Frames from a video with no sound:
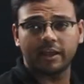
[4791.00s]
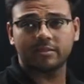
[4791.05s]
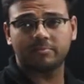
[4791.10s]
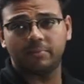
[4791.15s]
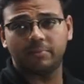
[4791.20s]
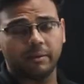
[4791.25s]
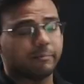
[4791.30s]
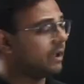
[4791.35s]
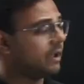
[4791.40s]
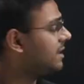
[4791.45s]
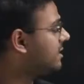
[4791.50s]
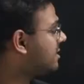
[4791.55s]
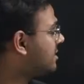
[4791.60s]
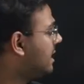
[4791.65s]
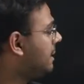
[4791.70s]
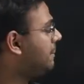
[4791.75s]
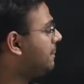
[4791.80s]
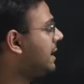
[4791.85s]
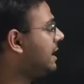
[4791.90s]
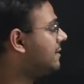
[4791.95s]
SP minus
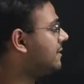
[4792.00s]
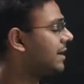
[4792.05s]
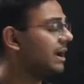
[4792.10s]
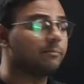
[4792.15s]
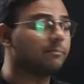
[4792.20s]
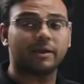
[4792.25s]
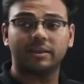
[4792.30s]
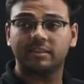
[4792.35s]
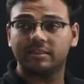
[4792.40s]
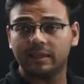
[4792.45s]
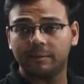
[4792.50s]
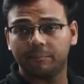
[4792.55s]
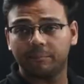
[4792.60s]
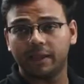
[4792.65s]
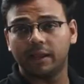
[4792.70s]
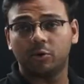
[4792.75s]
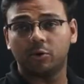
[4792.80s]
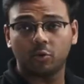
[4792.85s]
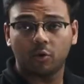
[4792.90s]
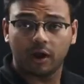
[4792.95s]
CP divided by CP
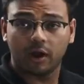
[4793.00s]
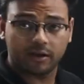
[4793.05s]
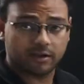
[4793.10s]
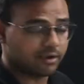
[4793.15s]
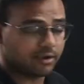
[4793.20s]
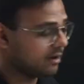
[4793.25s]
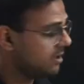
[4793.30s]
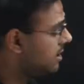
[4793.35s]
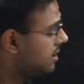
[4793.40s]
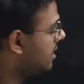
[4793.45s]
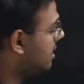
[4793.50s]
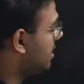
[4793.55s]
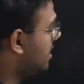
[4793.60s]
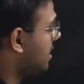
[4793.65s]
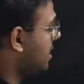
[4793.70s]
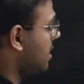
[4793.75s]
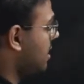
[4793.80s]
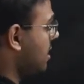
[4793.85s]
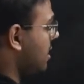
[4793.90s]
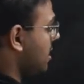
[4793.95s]
into 100.
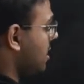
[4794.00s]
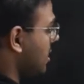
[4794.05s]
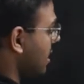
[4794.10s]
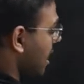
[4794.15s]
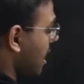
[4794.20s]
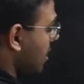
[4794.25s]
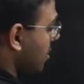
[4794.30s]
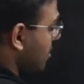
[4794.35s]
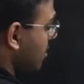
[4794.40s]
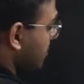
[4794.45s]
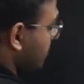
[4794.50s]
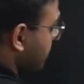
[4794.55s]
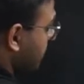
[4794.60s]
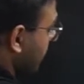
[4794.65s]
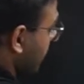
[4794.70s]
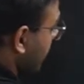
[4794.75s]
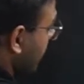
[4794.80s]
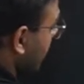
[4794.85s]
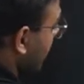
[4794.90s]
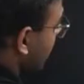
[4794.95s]
Now,
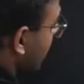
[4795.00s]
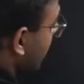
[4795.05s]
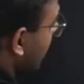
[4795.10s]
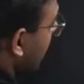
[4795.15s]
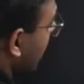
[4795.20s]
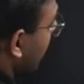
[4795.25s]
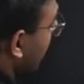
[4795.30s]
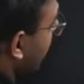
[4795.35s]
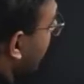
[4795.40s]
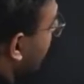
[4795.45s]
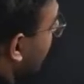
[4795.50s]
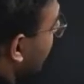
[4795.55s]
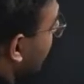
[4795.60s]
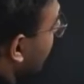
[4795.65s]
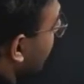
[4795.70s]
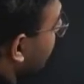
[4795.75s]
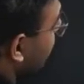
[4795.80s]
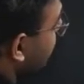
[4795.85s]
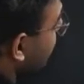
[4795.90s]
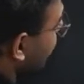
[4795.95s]

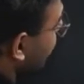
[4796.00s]
we